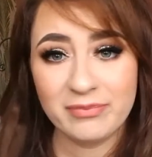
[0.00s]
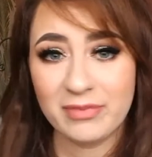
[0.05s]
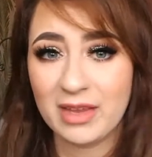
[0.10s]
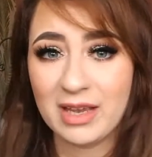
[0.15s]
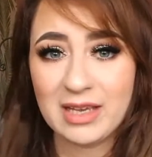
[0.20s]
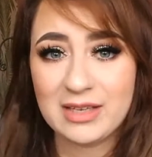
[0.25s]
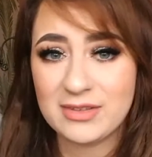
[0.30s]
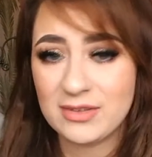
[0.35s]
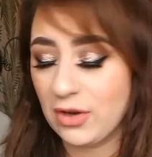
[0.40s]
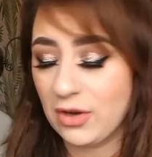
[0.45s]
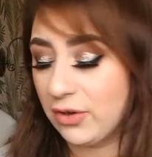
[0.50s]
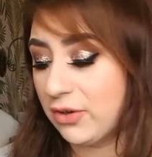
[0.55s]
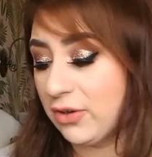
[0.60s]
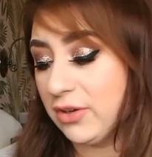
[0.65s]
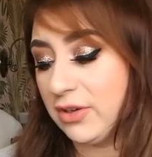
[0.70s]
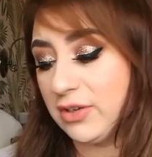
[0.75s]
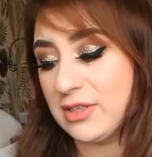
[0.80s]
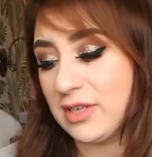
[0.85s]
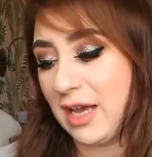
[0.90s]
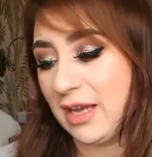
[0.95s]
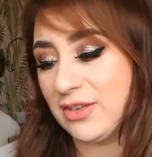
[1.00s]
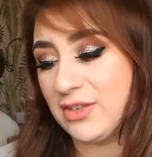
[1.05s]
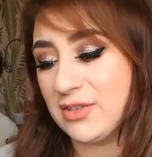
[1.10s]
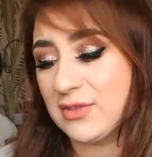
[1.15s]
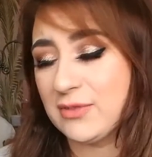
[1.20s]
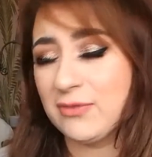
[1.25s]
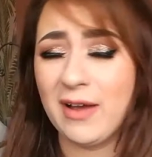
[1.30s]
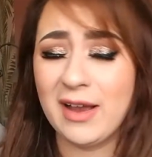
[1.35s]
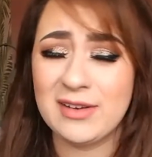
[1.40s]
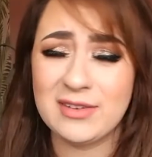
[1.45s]
It's not good. I
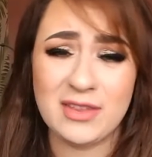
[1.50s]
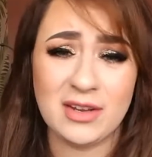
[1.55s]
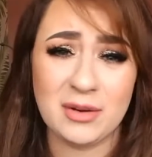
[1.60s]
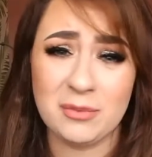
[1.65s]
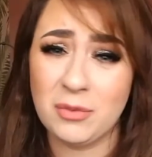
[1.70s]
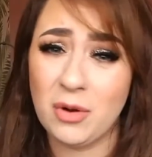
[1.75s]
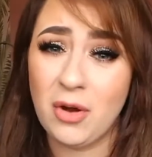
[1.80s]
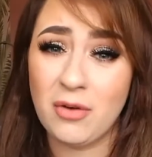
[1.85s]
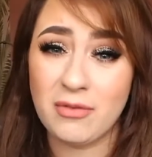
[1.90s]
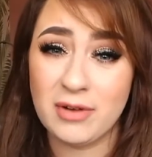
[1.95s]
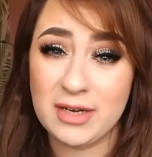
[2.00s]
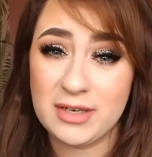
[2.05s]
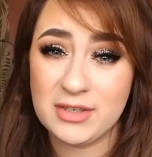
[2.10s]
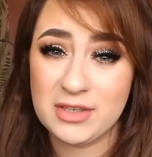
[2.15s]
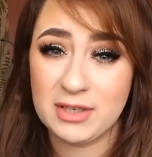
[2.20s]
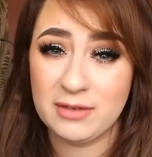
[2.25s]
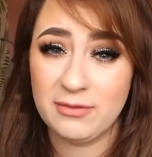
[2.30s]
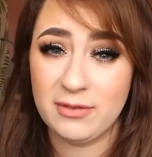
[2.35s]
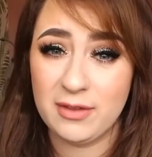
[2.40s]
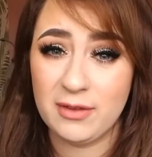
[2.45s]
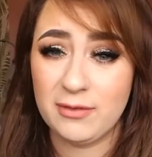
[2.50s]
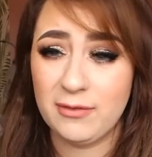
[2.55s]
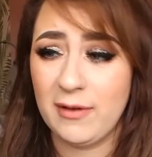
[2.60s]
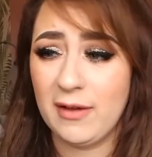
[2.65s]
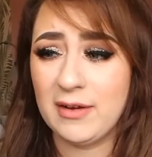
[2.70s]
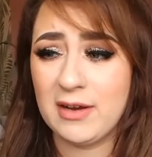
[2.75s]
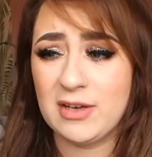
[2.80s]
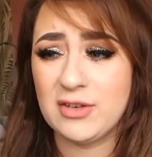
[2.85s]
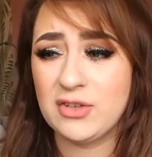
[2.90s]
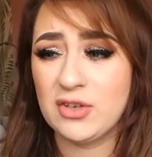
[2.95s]
just find that I'm not reaching for this
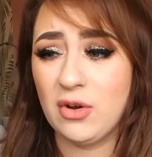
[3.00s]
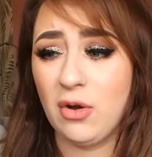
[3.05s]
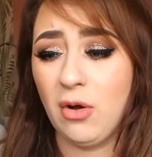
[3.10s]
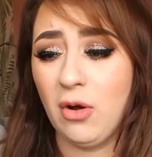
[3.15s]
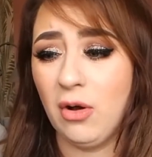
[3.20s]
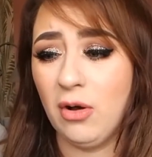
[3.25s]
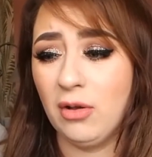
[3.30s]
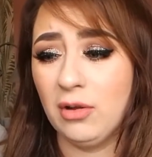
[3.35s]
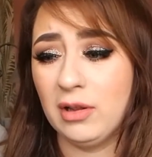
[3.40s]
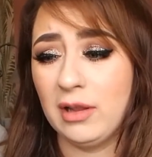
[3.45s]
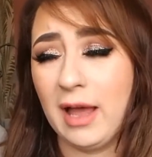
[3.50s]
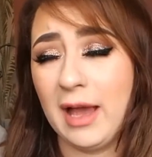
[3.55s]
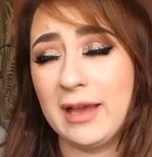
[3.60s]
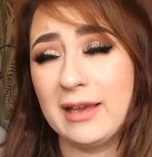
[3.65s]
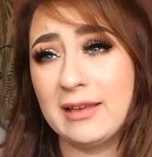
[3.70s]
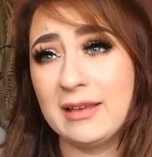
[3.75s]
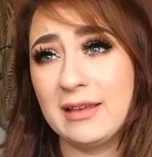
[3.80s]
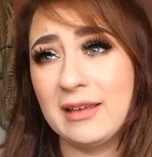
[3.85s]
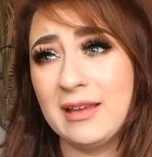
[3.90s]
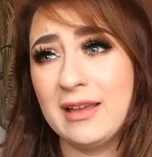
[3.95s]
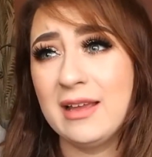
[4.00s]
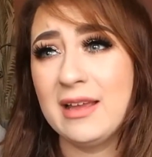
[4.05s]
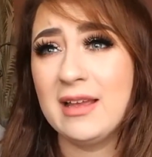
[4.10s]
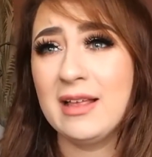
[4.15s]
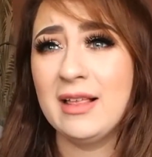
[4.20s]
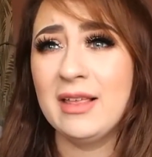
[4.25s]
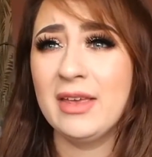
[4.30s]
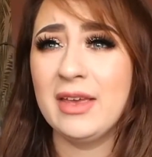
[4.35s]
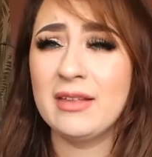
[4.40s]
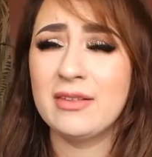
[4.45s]
foundation at all. Like,
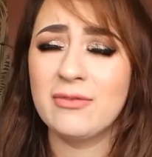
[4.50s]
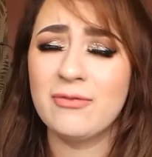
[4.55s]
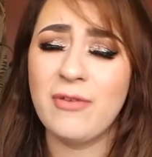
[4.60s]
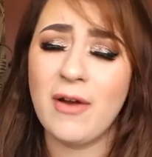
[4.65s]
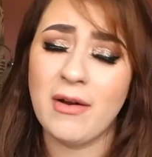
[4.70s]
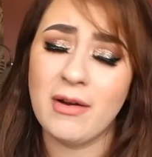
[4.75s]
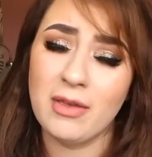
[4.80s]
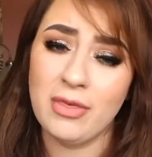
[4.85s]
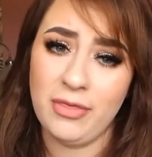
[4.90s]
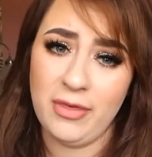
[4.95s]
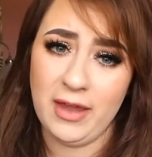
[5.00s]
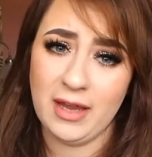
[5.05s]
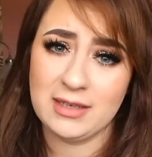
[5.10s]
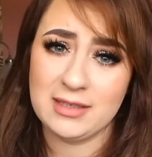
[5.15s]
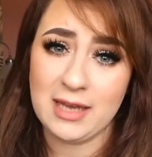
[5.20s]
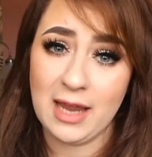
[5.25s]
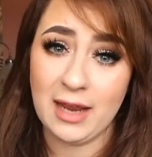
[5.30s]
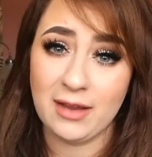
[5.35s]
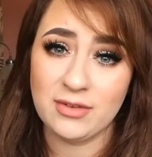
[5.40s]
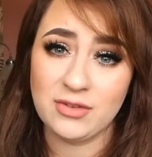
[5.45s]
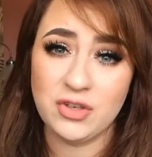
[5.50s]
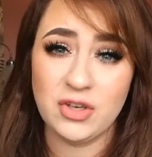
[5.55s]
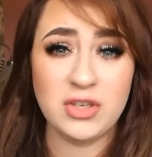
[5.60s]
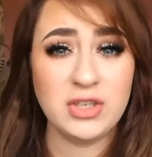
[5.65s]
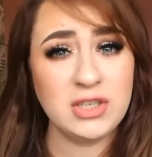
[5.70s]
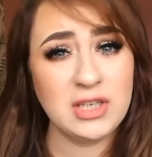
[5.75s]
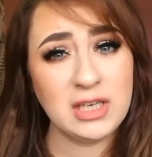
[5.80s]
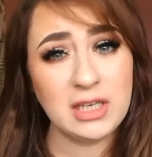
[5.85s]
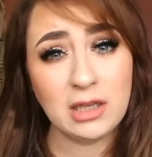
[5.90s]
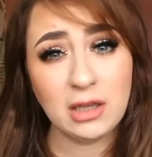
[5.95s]
it's very thick texture.
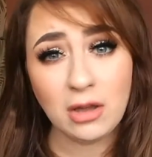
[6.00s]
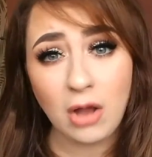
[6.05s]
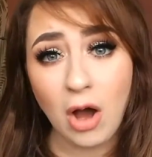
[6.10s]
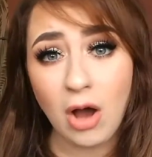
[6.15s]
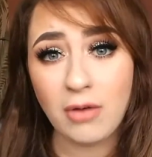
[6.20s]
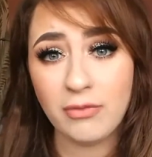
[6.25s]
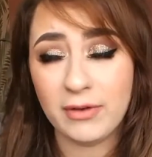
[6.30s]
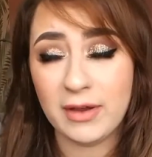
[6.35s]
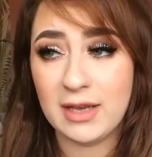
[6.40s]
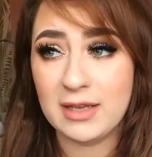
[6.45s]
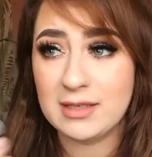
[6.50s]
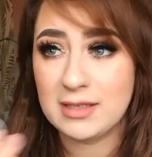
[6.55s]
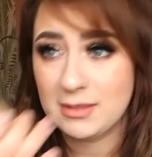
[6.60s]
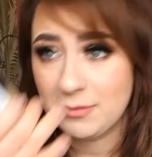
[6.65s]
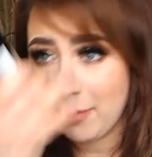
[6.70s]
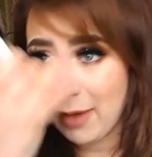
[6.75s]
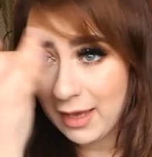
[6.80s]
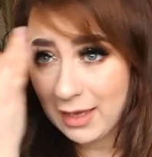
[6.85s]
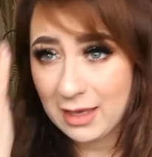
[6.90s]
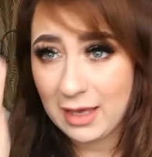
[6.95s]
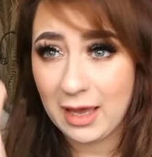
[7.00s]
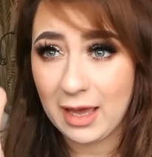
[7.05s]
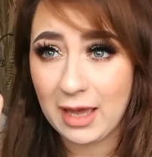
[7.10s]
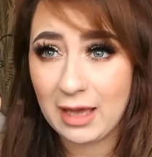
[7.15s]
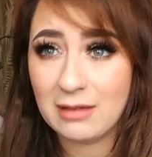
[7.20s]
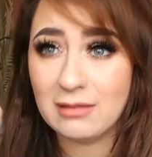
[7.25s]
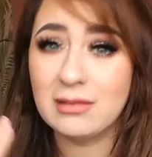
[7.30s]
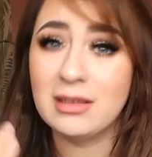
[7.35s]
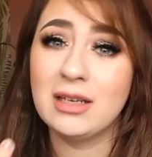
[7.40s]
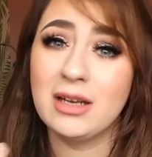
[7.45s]
You need a lot of it to make
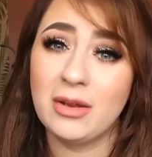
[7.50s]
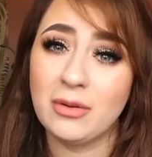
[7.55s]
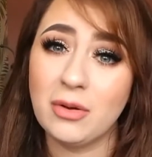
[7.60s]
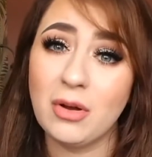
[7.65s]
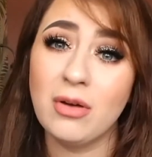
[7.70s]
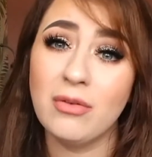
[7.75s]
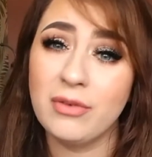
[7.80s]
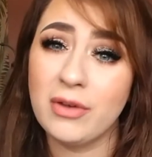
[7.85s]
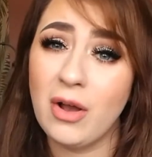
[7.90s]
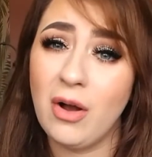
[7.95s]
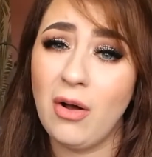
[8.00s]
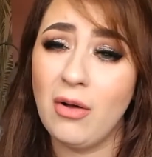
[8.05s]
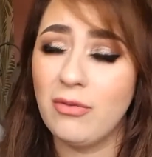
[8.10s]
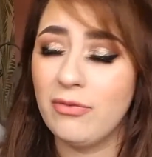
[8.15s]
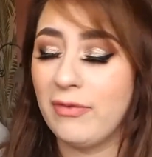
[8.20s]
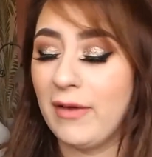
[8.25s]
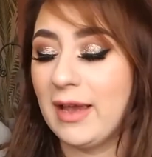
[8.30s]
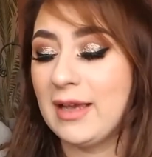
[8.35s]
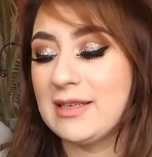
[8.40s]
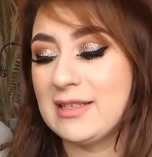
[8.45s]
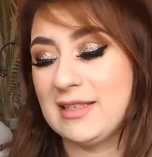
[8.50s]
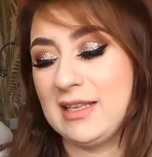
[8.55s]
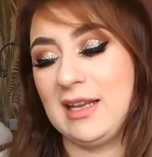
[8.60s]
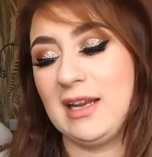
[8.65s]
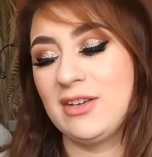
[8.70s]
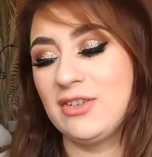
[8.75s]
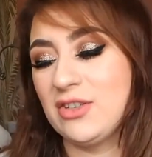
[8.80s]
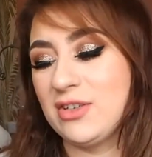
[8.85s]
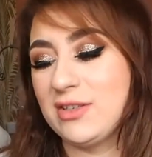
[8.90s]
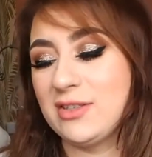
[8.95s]
it, you know, cover your whole face. And
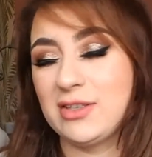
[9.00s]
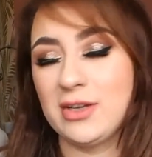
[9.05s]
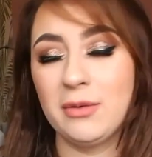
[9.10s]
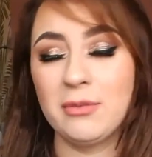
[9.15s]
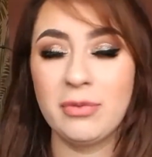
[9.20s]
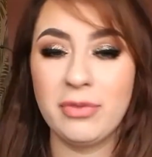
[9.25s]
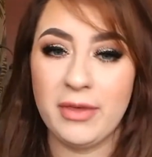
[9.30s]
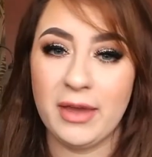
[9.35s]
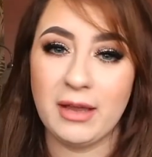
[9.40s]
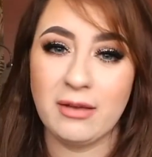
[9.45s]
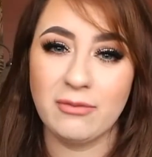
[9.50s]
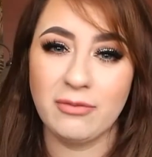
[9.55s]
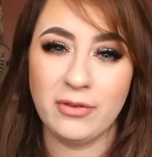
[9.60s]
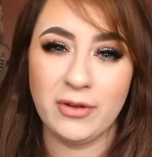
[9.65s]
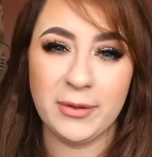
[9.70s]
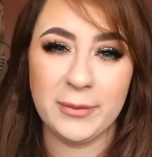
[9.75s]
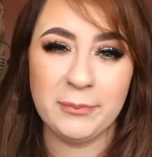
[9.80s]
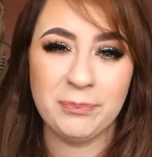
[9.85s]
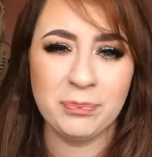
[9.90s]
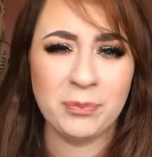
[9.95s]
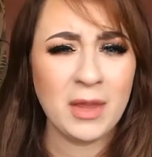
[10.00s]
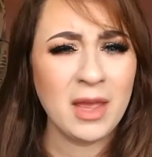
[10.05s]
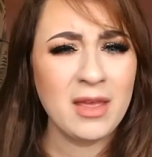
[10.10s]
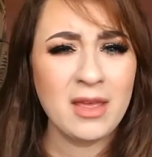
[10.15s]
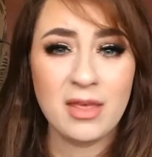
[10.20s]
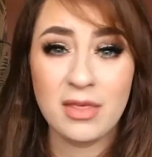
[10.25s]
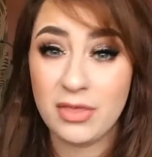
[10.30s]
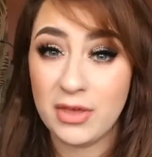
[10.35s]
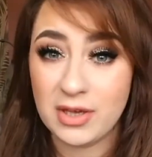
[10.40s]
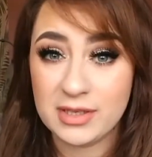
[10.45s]
I just don't think for
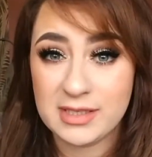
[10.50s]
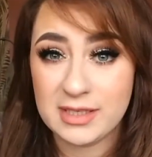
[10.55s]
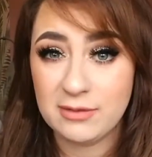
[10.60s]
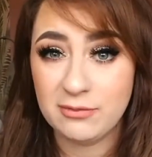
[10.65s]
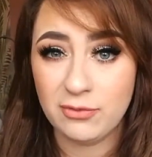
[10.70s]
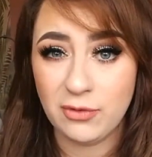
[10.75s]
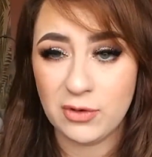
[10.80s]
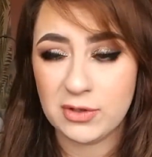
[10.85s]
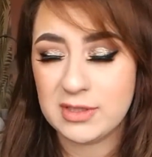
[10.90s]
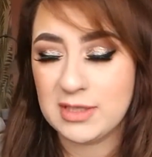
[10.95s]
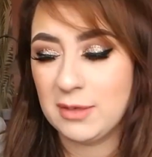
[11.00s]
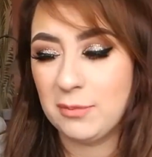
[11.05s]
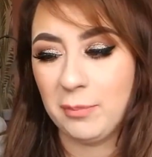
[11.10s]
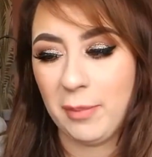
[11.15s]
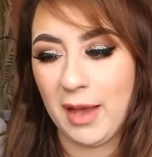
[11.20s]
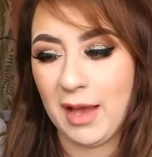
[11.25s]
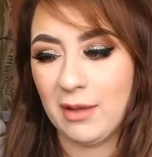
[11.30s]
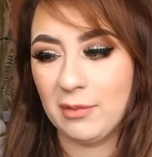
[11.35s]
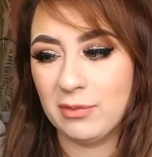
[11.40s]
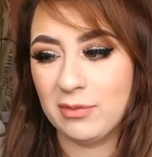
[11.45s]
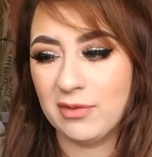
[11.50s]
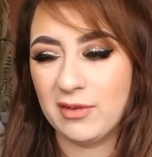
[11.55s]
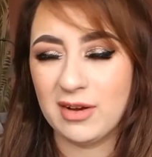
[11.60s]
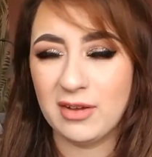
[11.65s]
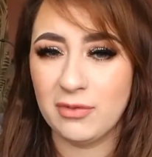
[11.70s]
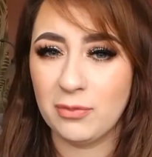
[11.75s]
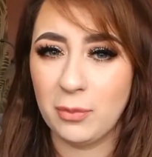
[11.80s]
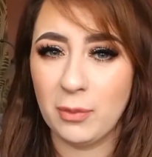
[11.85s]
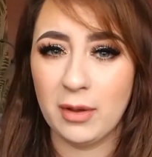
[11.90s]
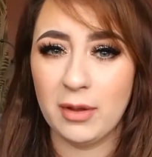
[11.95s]
£13–14 that
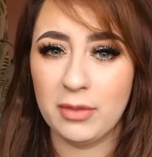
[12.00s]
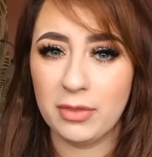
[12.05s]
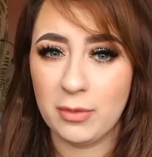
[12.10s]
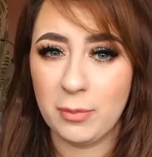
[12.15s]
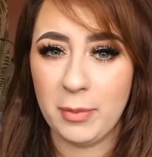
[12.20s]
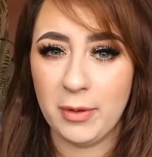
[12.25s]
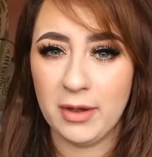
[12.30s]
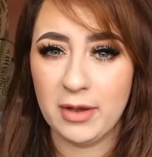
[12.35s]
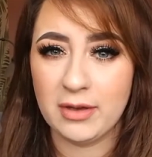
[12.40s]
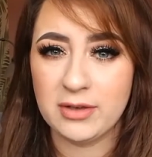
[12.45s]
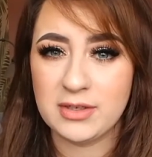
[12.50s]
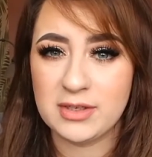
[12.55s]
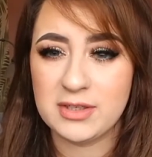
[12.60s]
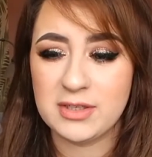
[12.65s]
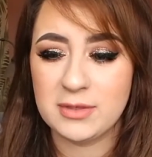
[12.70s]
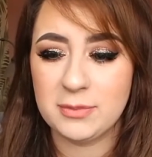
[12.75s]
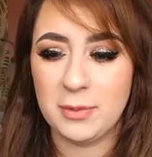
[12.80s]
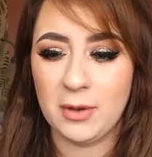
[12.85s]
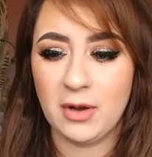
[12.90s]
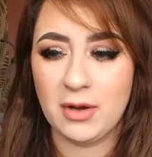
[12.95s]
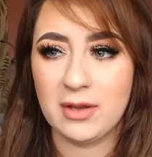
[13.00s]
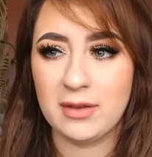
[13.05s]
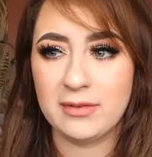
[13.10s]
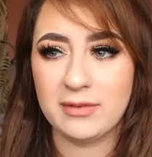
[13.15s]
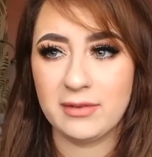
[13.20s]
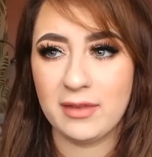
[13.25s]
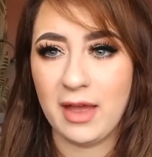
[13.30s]
it's worth the purchase, to be honest.